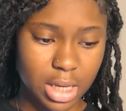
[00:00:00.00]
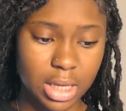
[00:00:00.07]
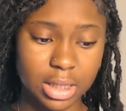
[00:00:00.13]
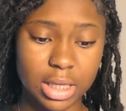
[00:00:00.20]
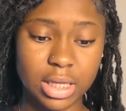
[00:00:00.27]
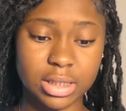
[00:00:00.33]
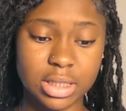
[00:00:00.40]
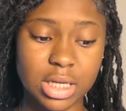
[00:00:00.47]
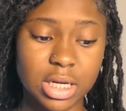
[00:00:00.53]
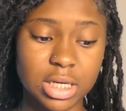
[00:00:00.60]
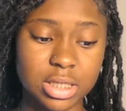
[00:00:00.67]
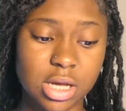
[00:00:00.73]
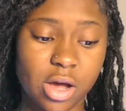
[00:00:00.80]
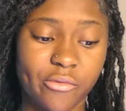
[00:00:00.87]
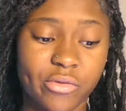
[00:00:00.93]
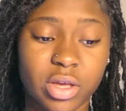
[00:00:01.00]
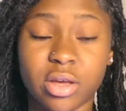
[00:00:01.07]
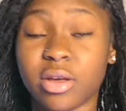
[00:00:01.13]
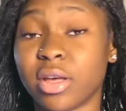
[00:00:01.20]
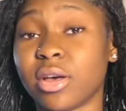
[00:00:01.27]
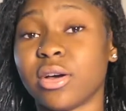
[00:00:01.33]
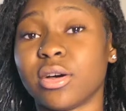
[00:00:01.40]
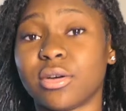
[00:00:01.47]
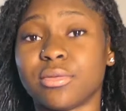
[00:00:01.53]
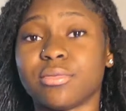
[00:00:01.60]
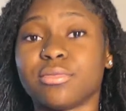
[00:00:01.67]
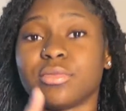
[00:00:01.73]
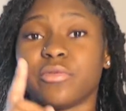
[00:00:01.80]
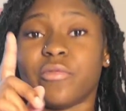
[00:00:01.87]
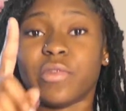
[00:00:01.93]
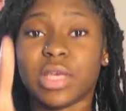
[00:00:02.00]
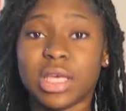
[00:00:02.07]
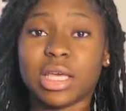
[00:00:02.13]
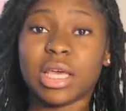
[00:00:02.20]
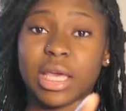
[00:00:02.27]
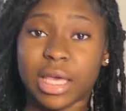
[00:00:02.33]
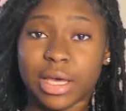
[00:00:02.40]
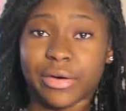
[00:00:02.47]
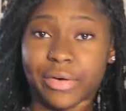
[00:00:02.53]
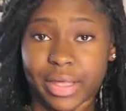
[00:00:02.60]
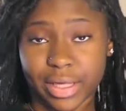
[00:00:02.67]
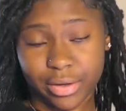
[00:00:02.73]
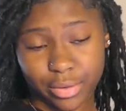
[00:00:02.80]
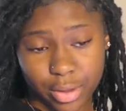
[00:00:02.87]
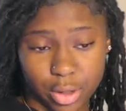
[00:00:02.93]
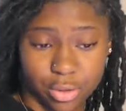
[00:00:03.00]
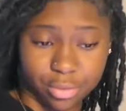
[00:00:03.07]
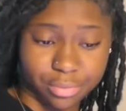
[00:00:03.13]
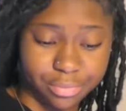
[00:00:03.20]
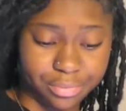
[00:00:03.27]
Yes, it is called VLLO. VLLO.